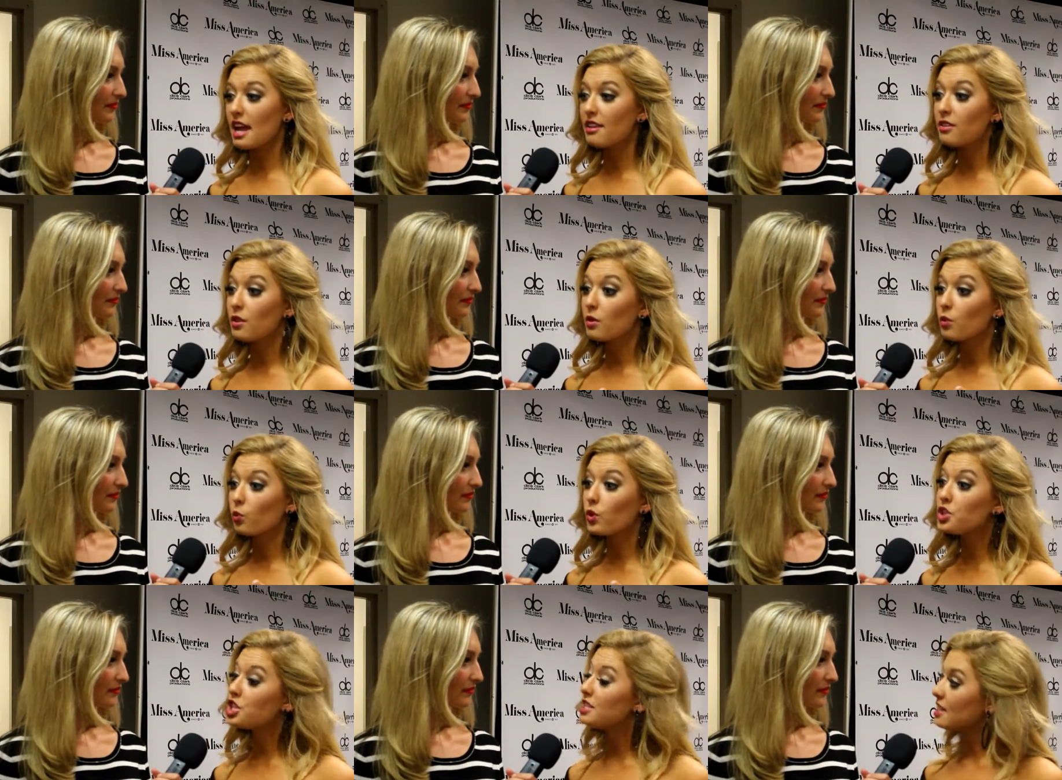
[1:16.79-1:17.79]
Speaker 1: and
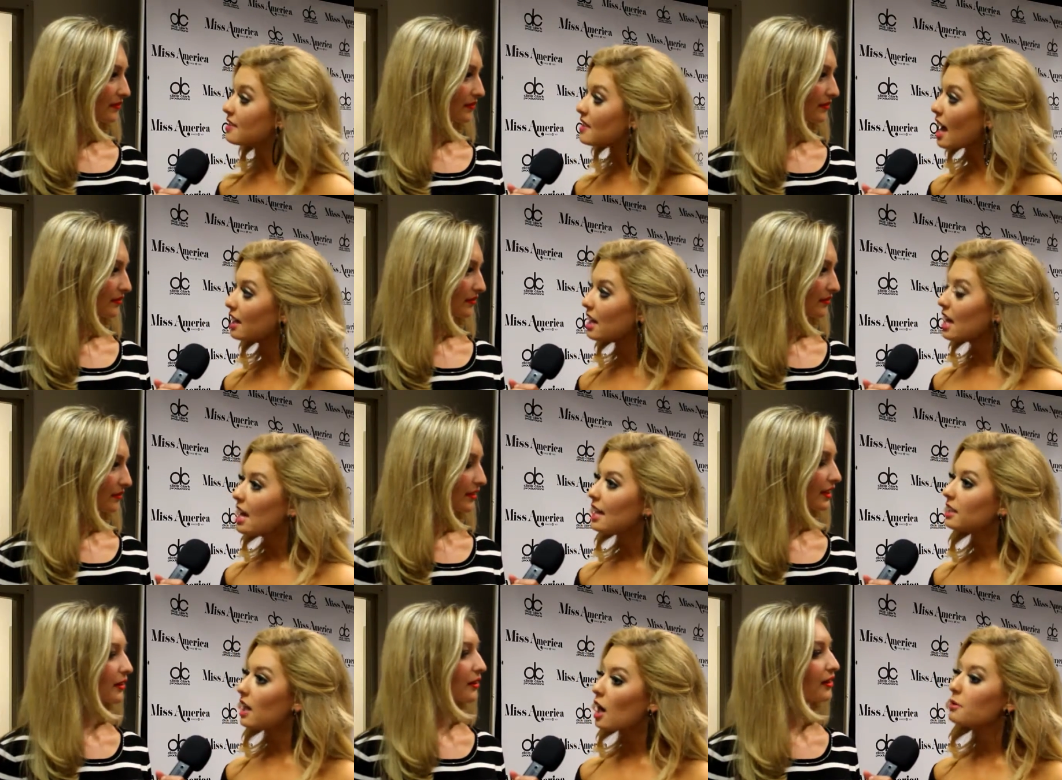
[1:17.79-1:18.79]
when she did that,
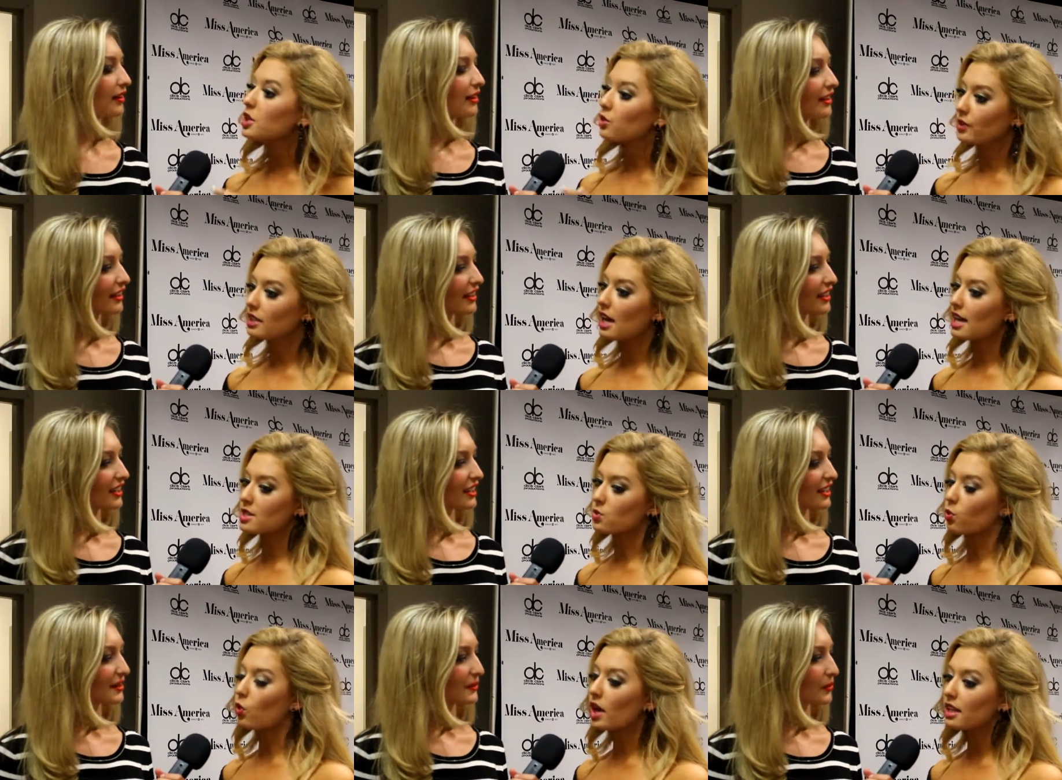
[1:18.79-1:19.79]
it allowed me to realize
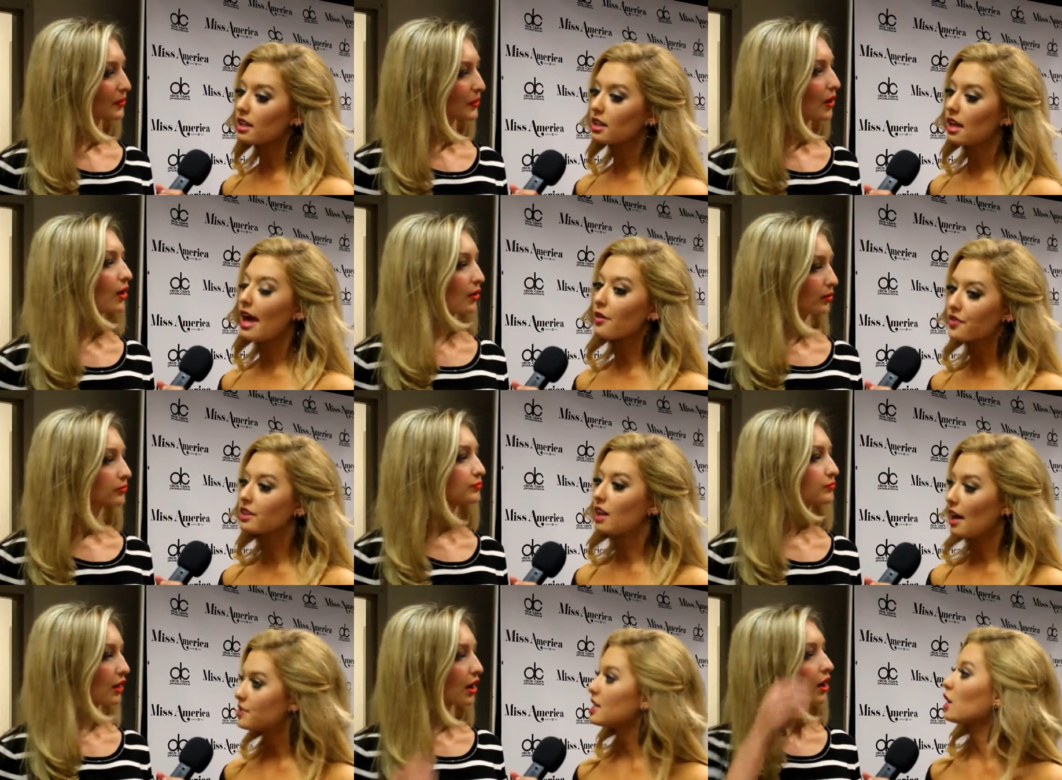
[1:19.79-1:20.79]
what a healthy
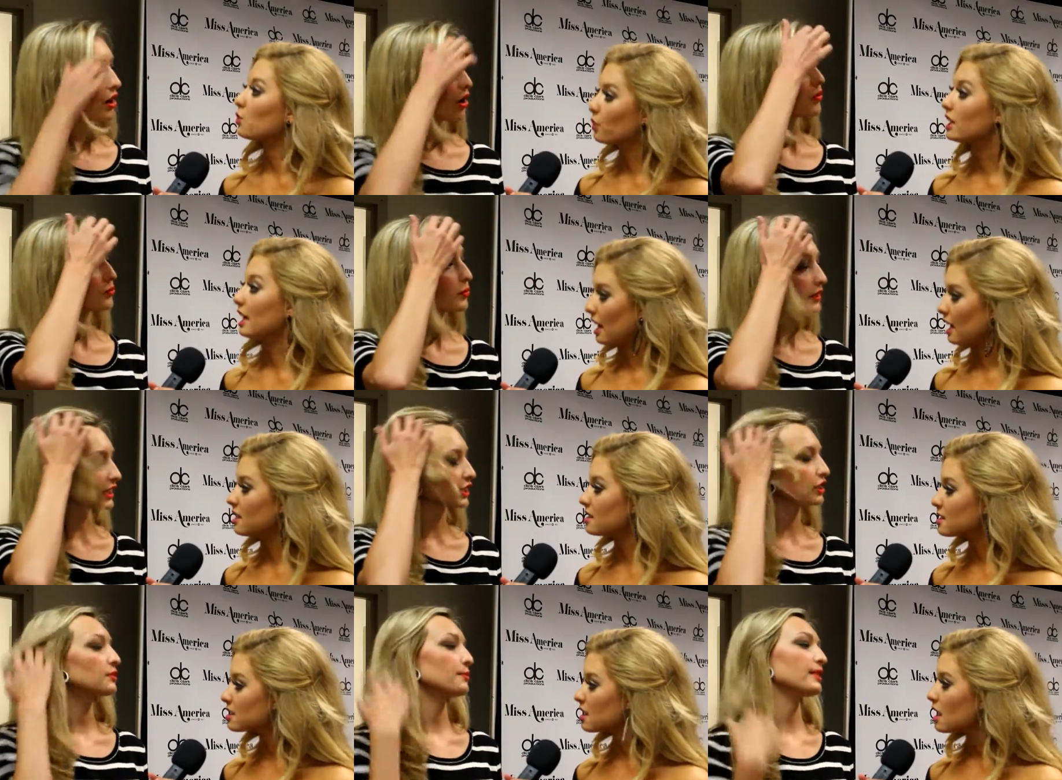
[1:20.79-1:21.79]
lifestyle really, really
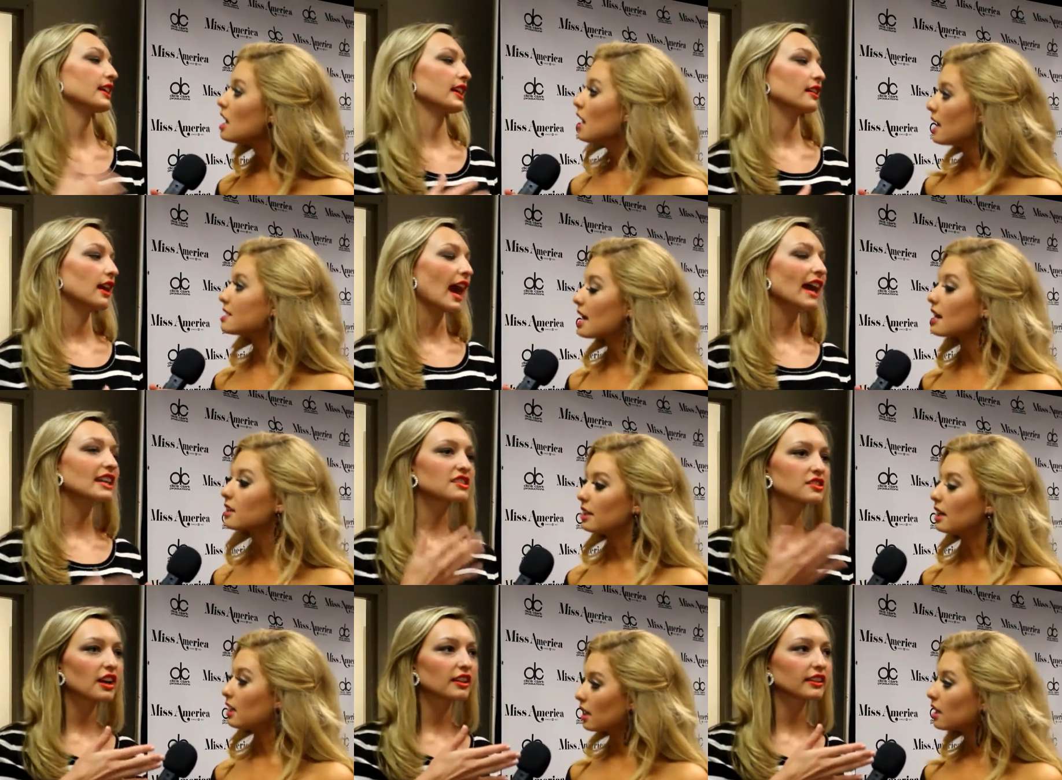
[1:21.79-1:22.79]
is. Could be. Exactly.
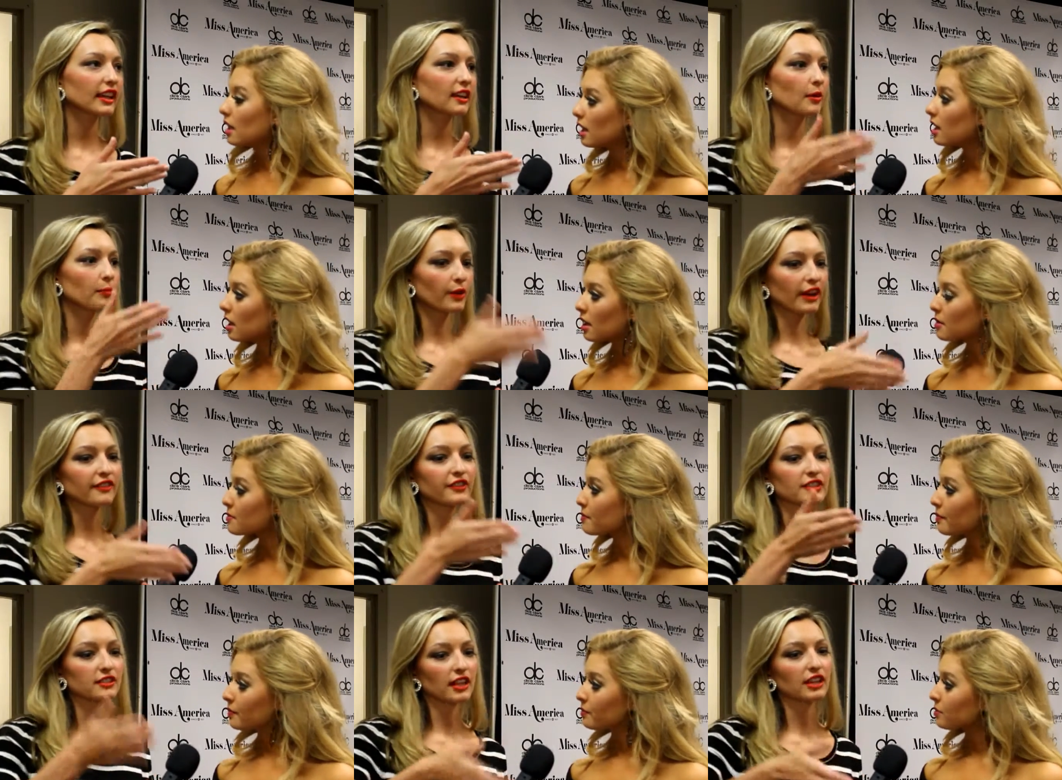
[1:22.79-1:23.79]
And it's not
Speaker 2: like
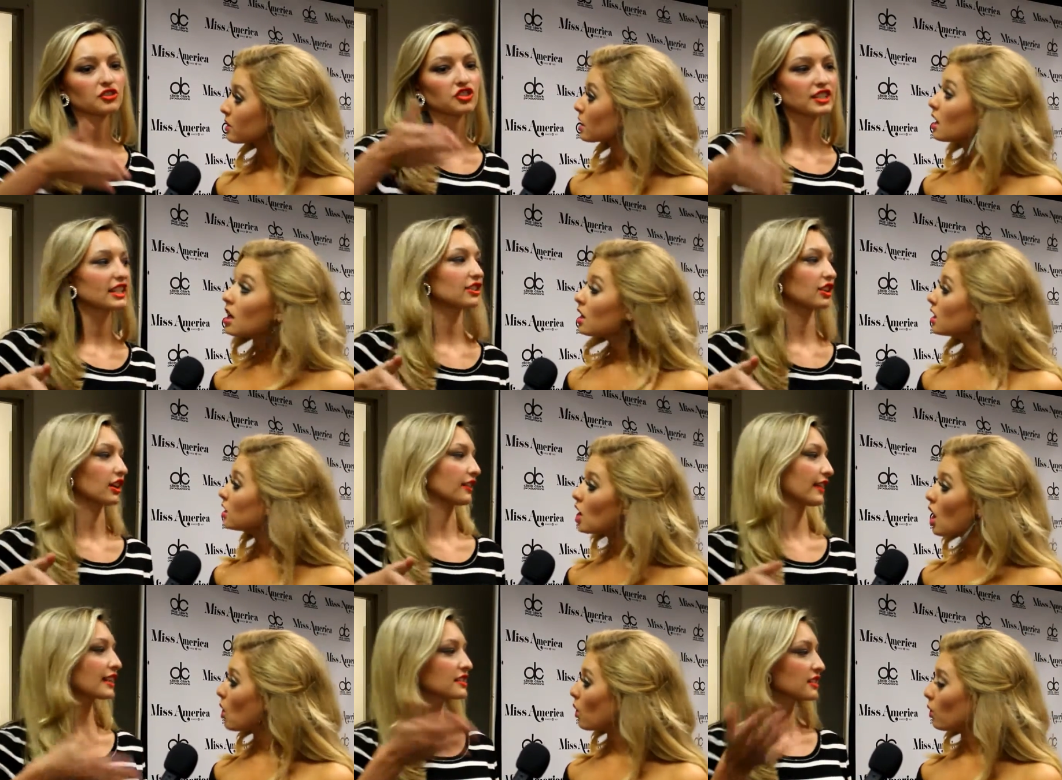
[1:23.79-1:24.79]
breakfast, lunch, dinner.
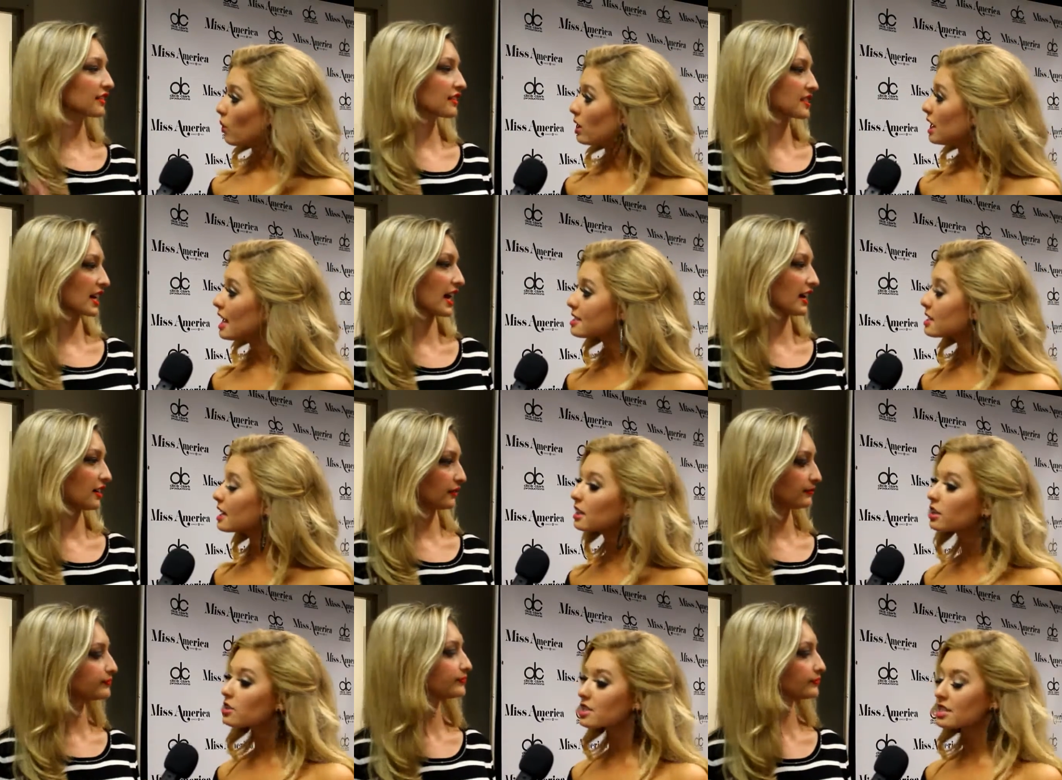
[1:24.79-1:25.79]
No, It's like a
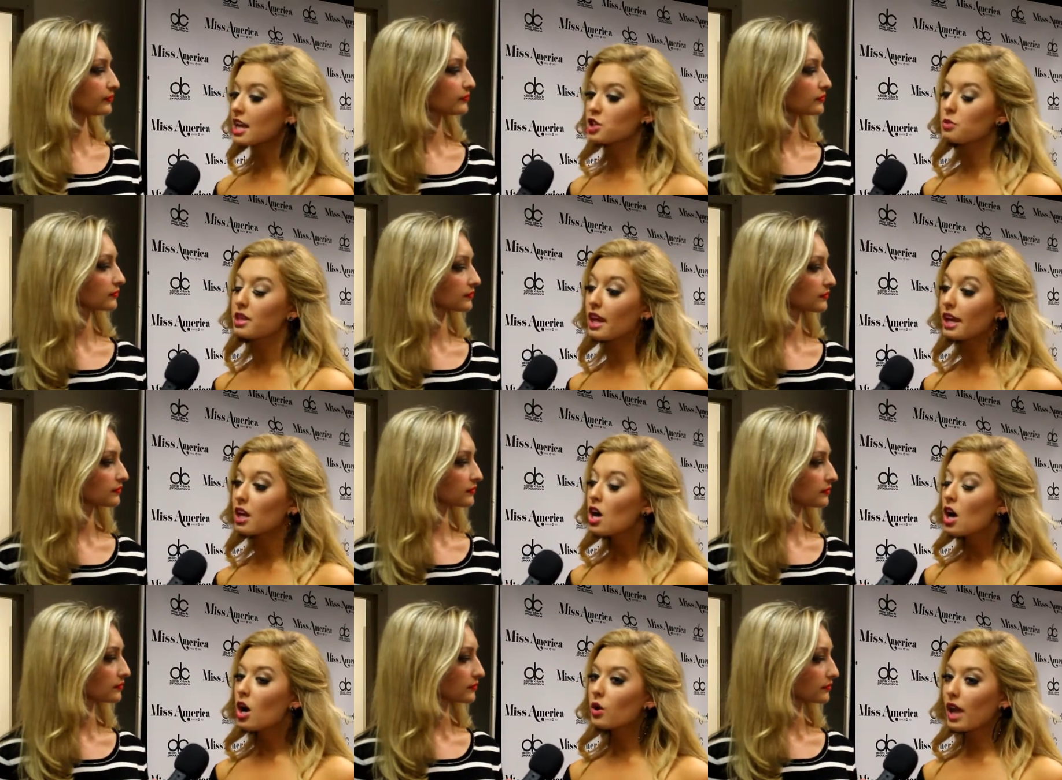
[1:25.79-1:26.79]
little
Speaker 1: snack. So it'd be like,
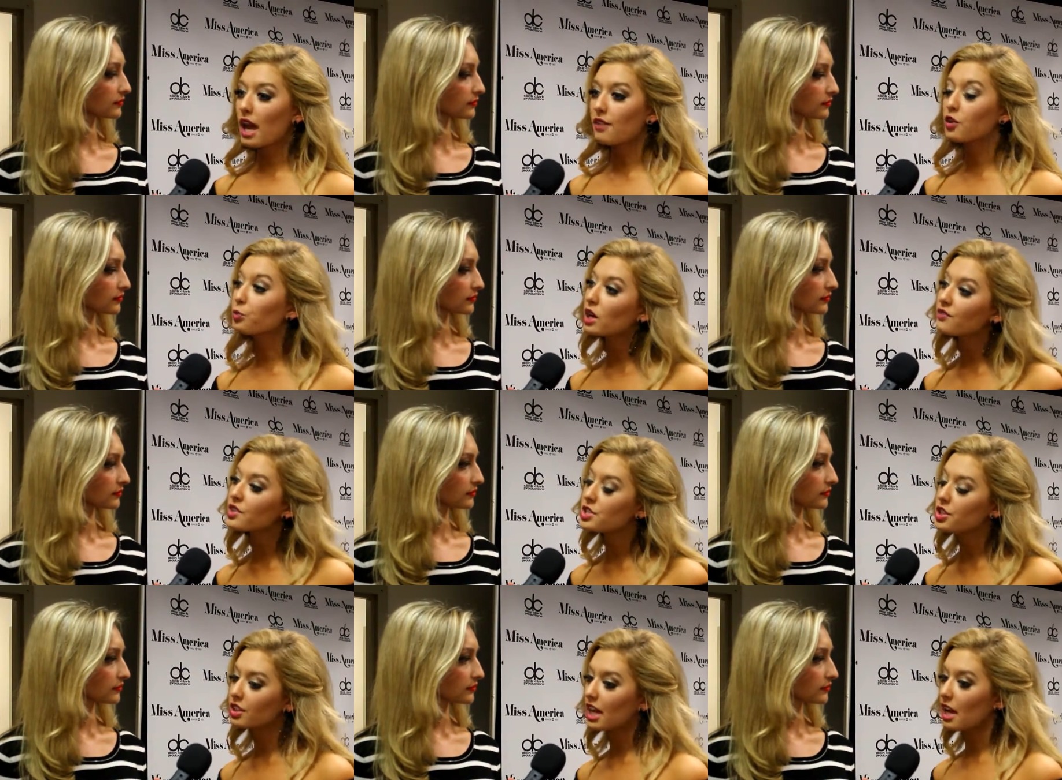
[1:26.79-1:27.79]
okay, for breakfast
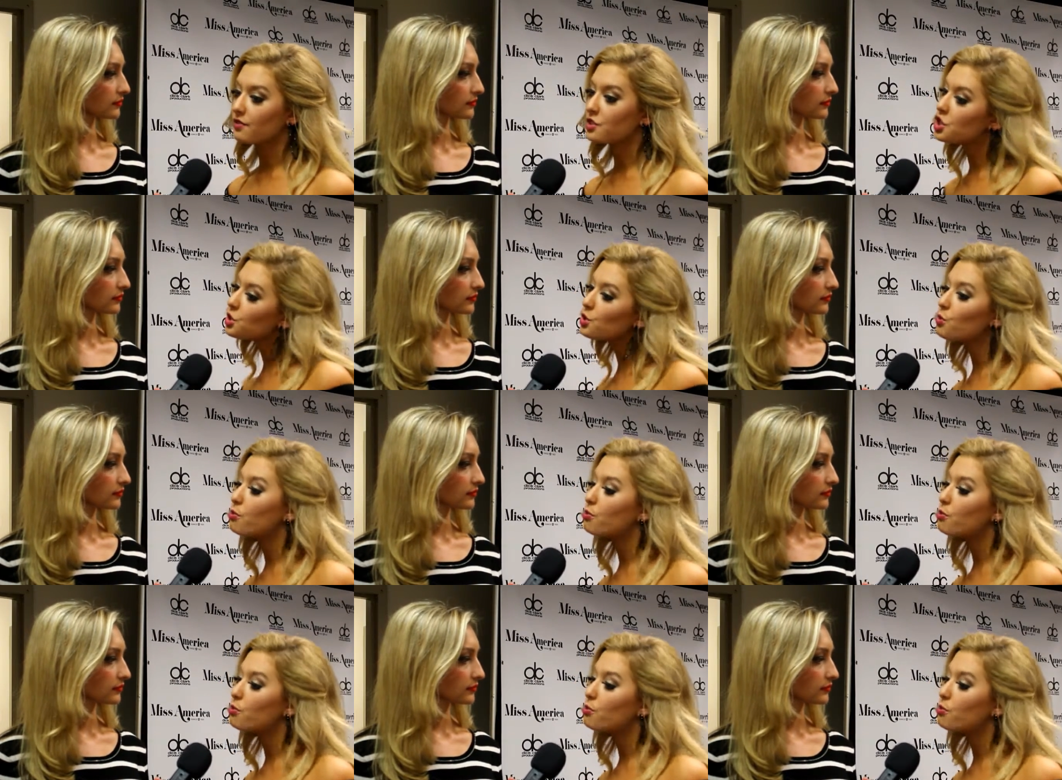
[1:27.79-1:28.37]
you're gonna have two